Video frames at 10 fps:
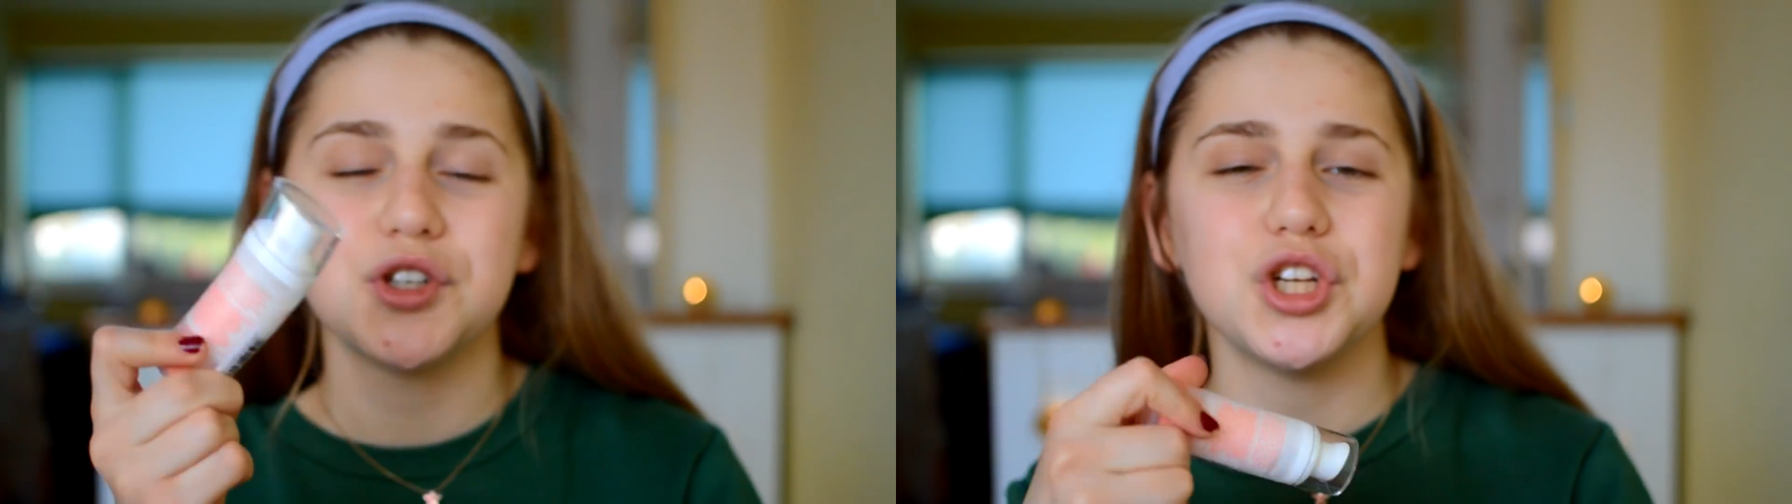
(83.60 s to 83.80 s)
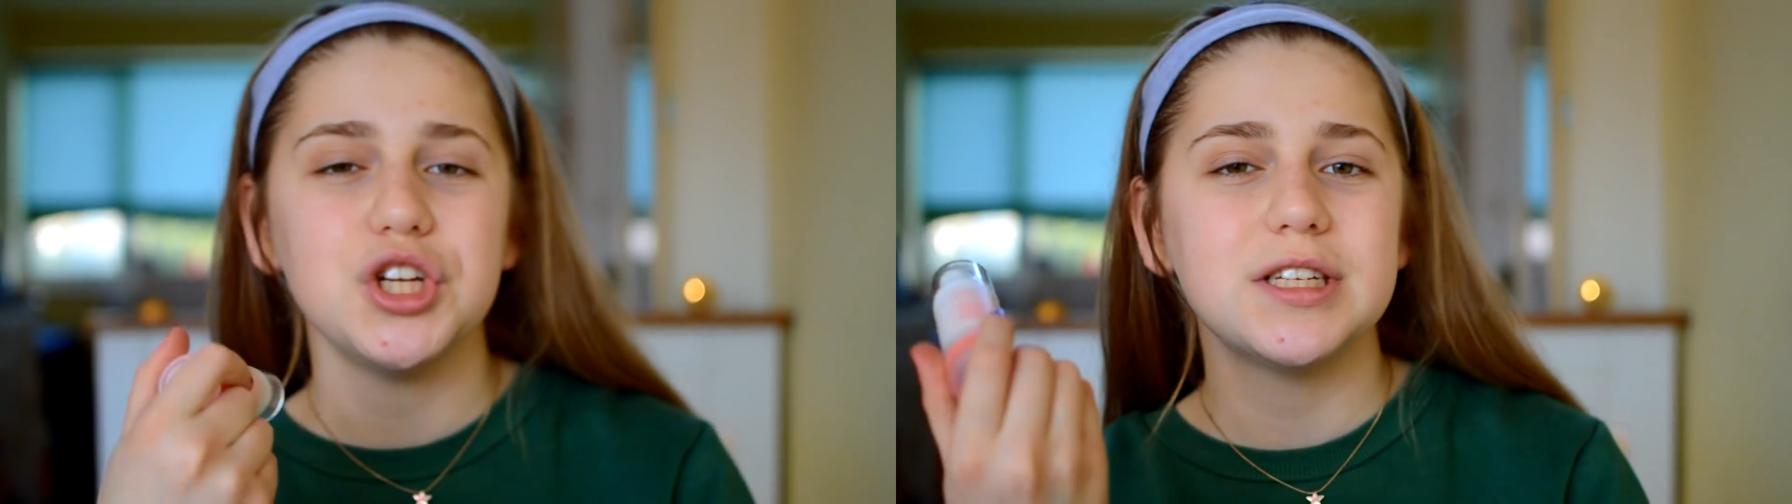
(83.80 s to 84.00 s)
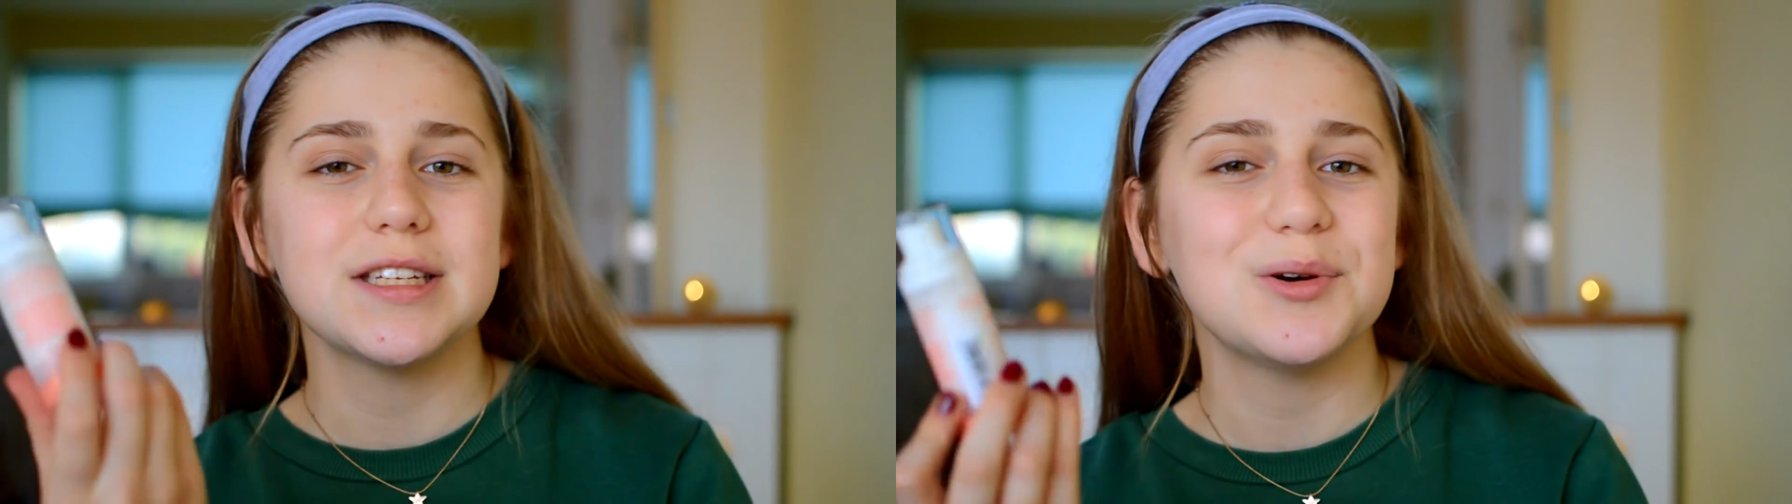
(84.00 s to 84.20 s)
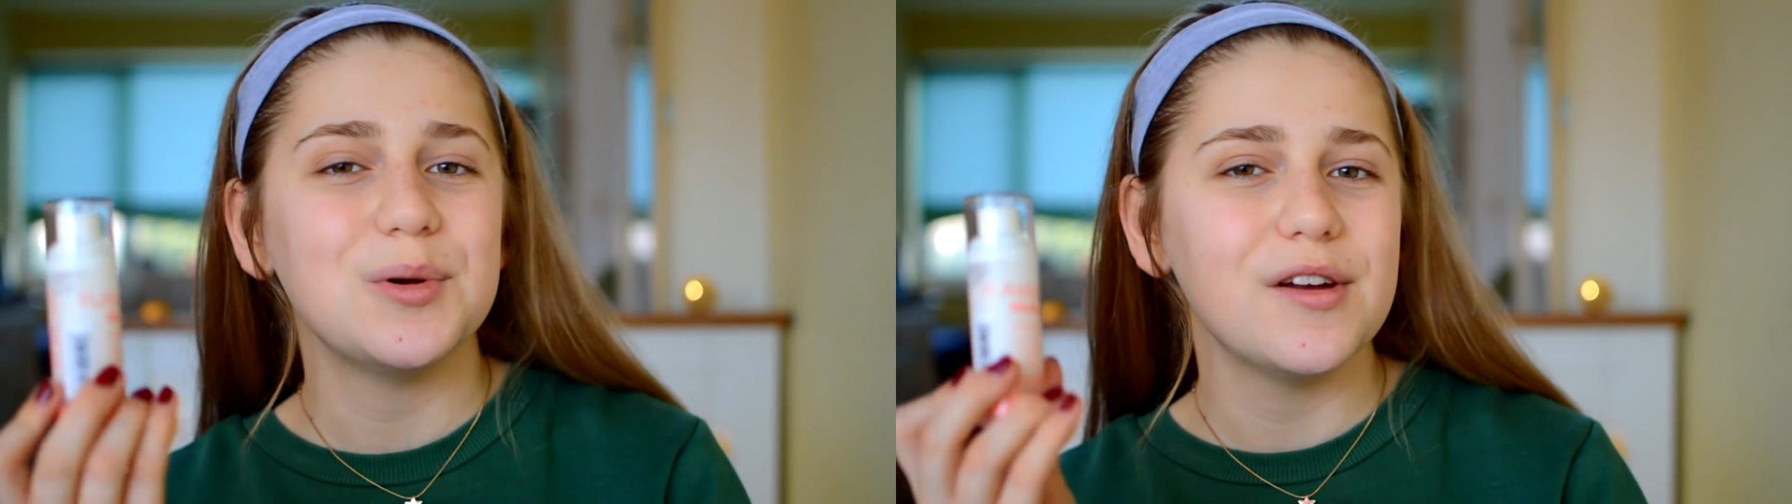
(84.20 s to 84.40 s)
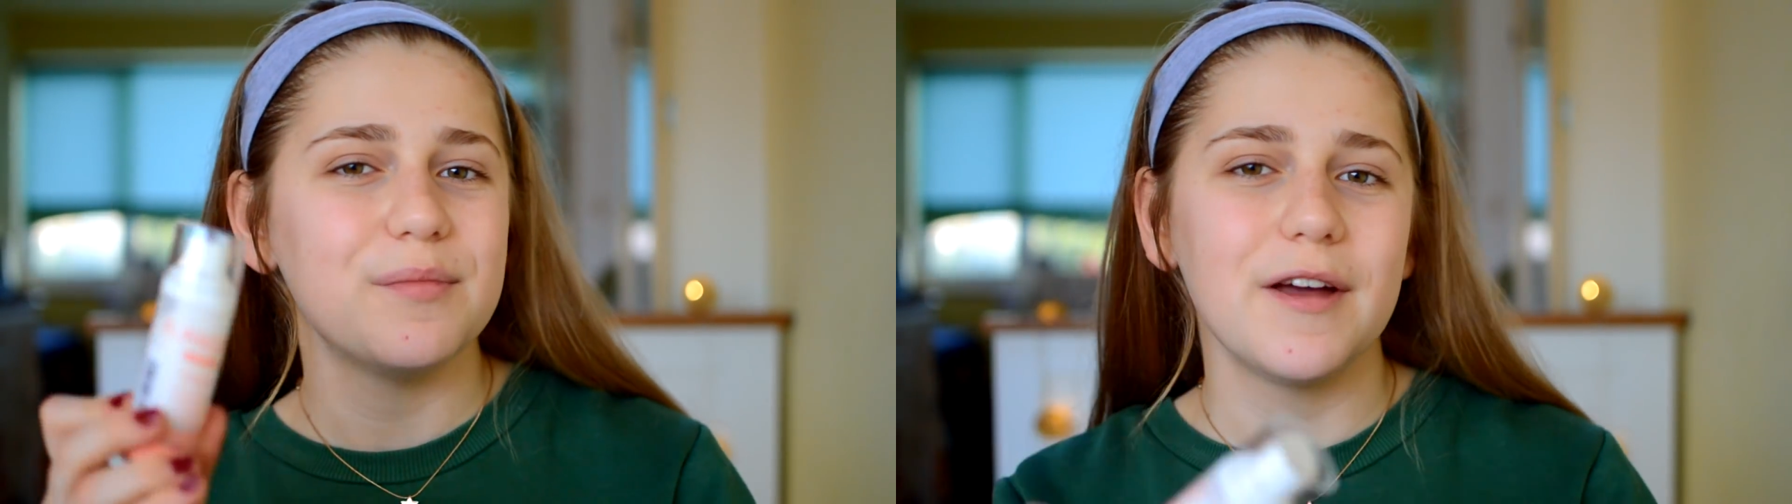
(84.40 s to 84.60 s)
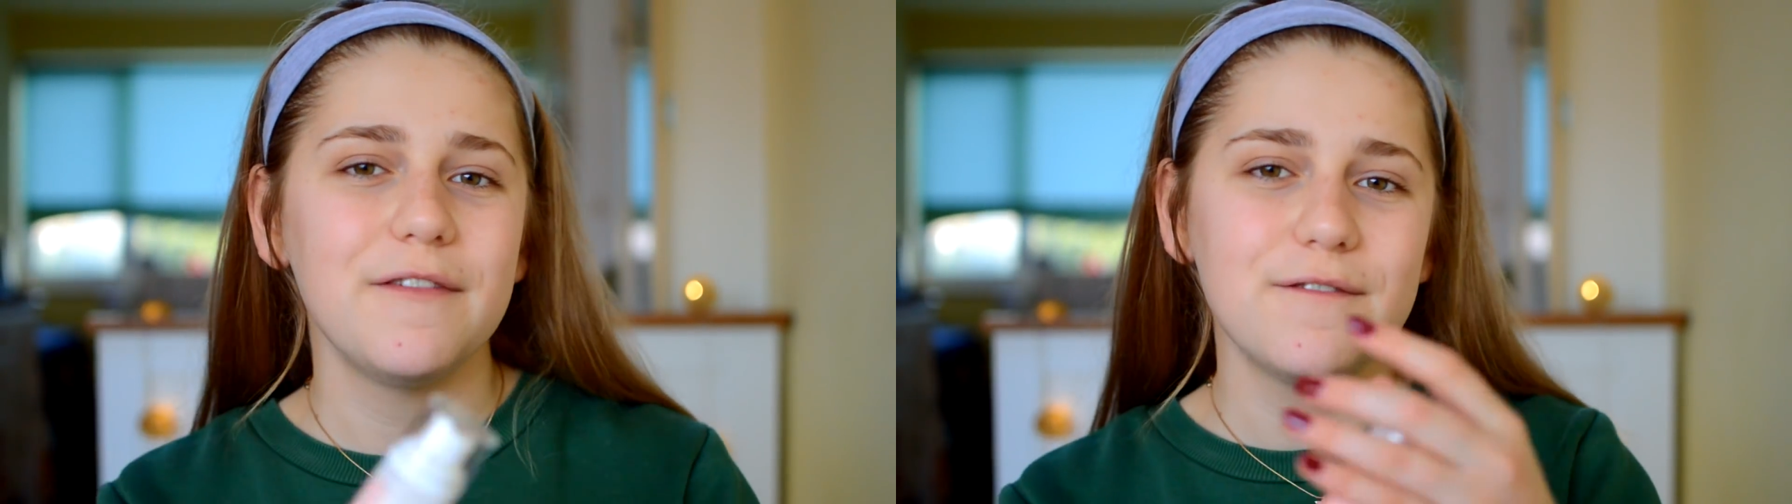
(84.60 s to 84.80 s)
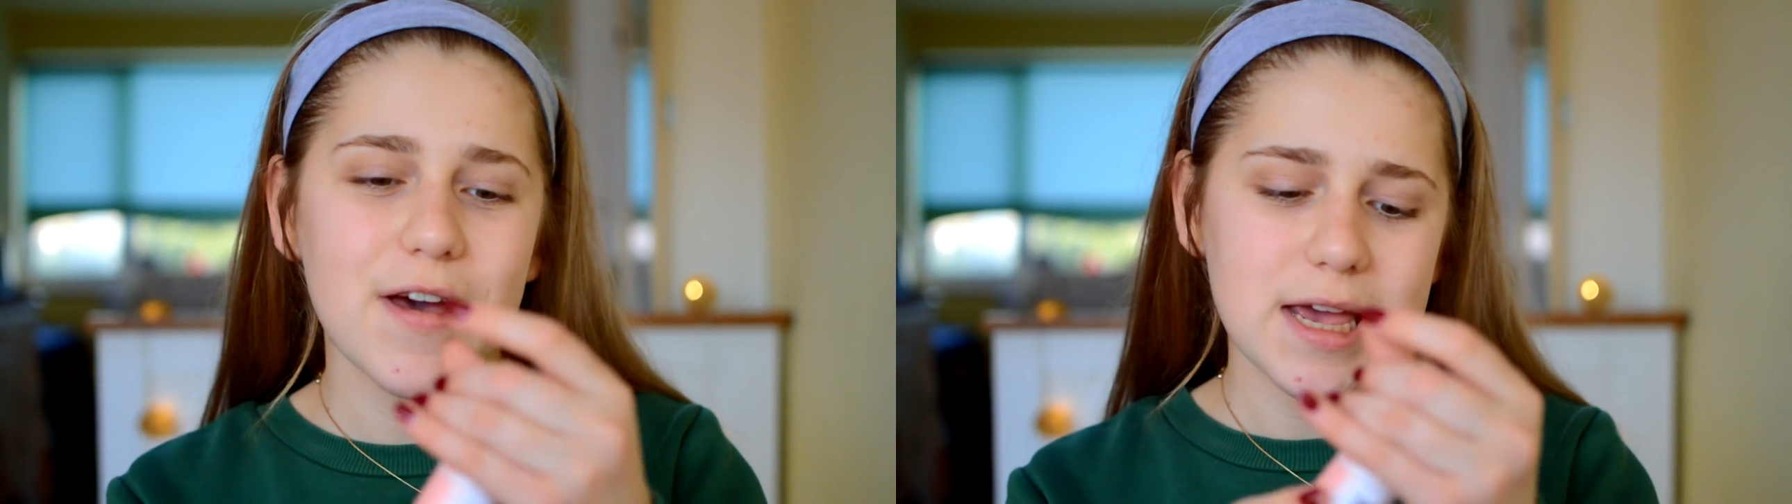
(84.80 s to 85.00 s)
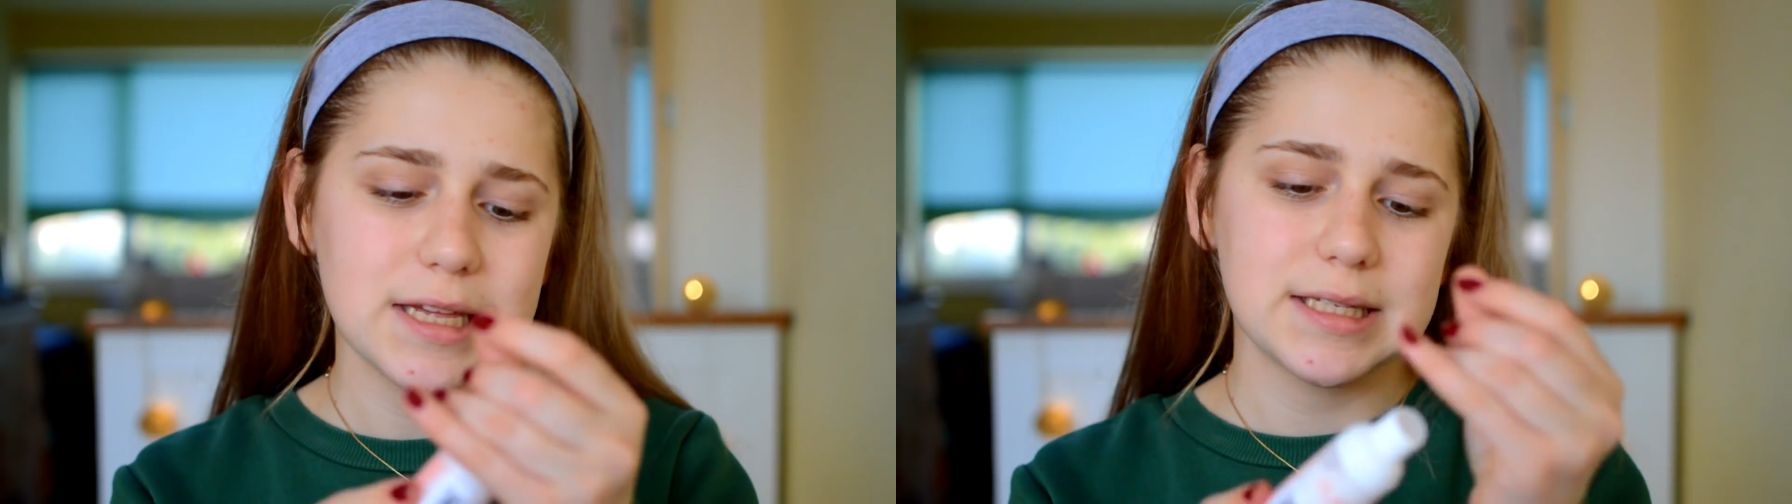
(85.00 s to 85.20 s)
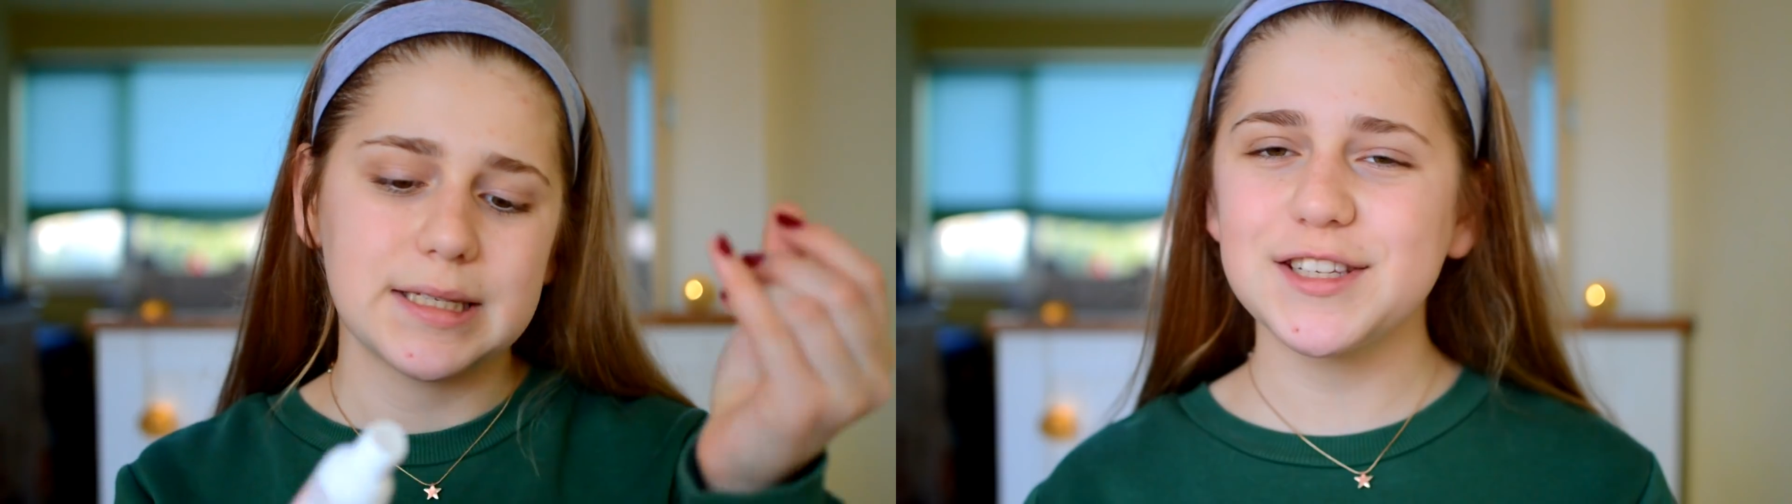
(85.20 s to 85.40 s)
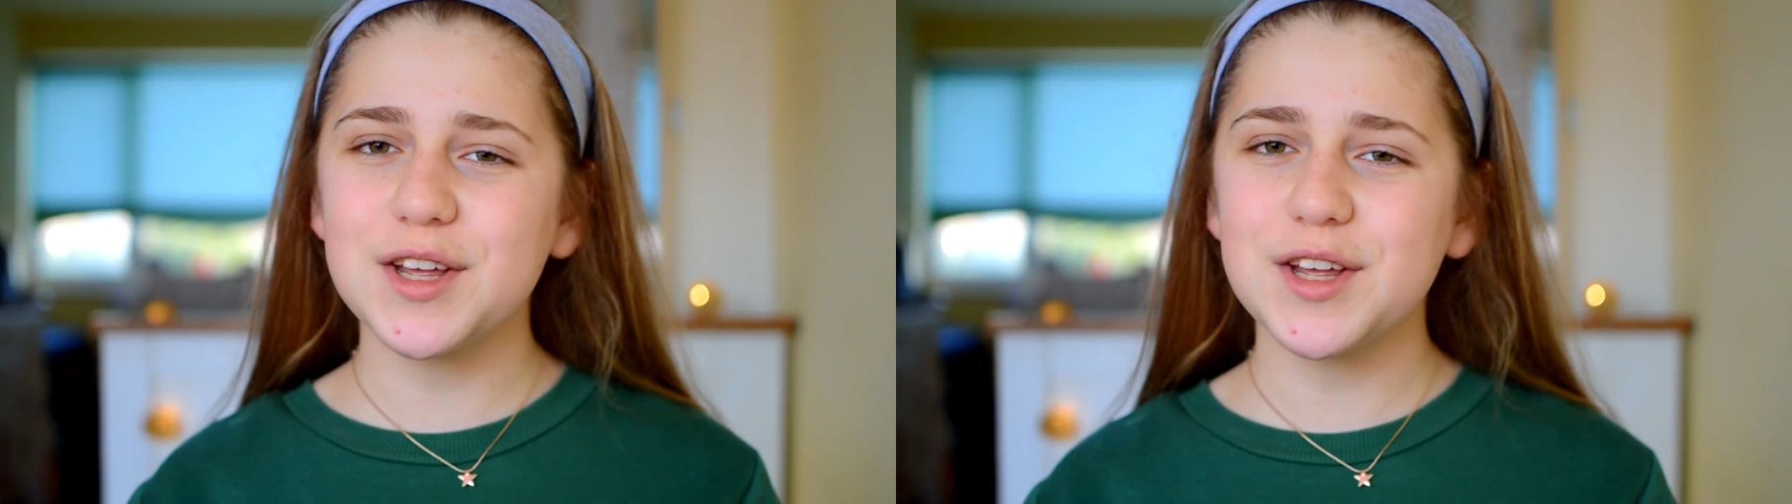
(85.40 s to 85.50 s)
I'm just going to use this all over my face.